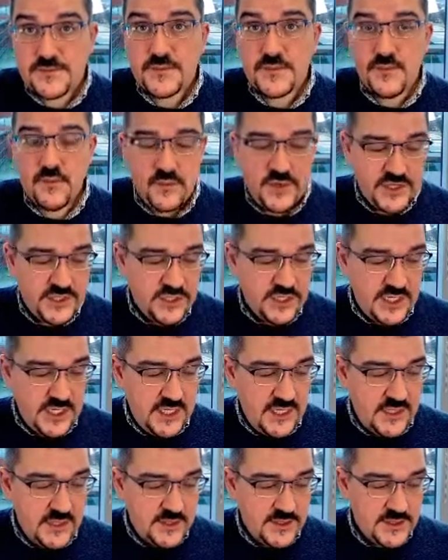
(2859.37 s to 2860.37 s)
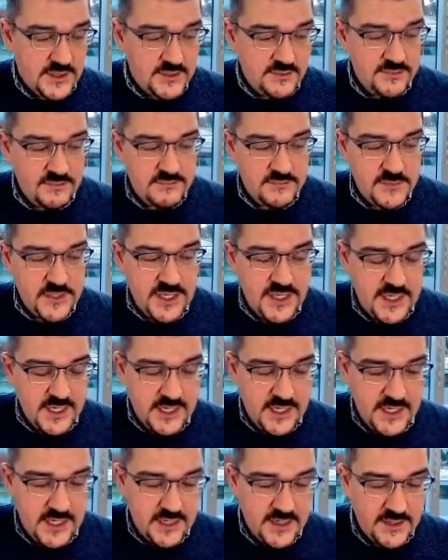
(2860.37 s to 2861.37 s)
which is
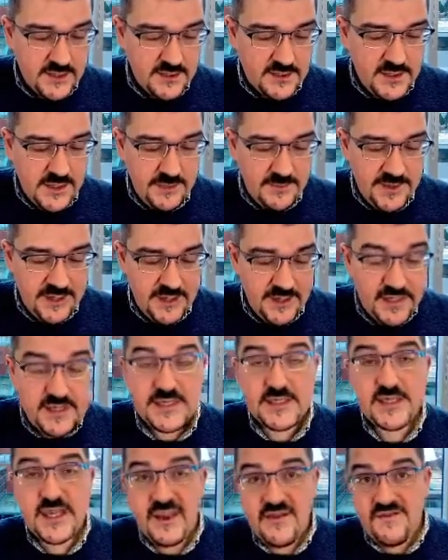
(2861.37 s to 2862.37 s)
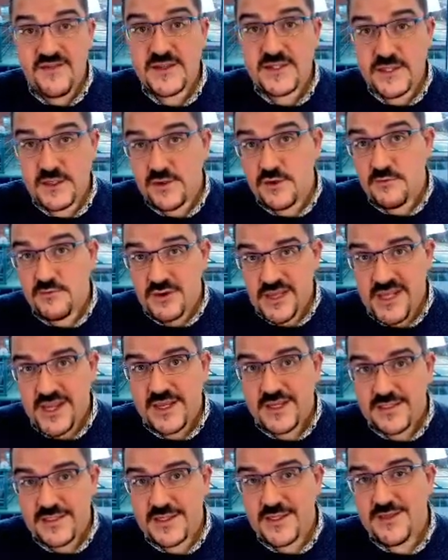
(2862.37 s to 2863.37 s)
it is a physical
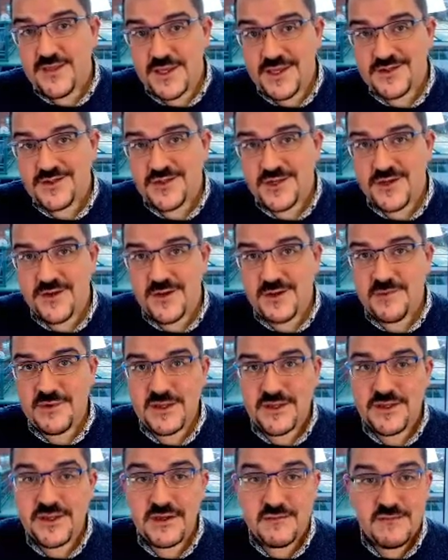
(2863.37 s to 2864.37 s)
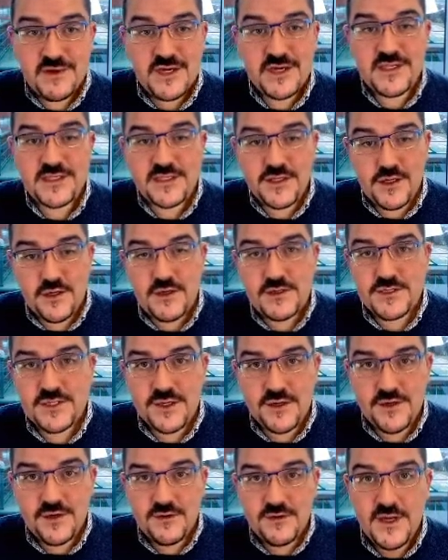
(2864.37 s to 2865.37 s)
place in the engineering building, but it's
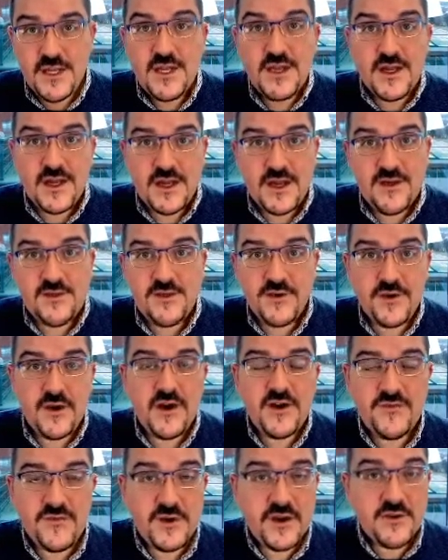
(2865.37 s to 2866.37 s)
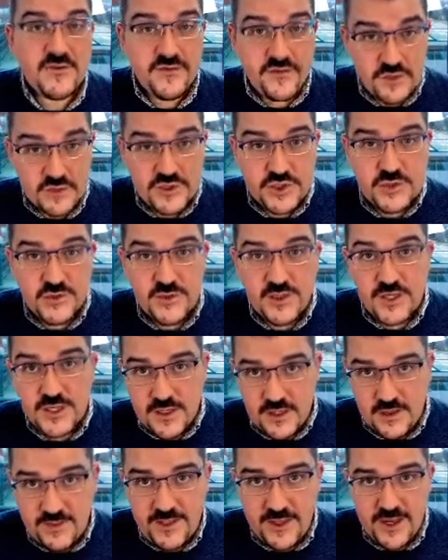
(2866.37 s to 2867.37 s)
also, they're offering virtual and
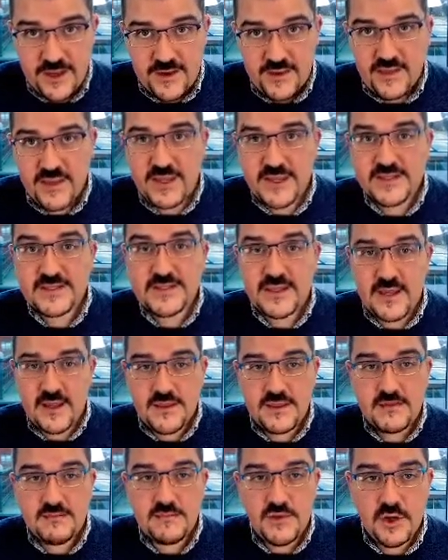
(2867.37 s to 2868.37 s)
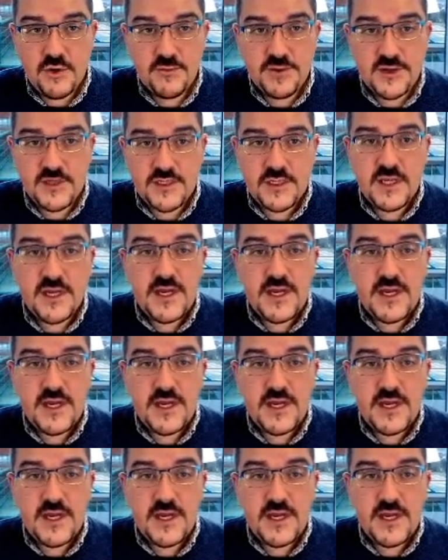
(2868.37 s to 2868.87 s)
online things at the moment.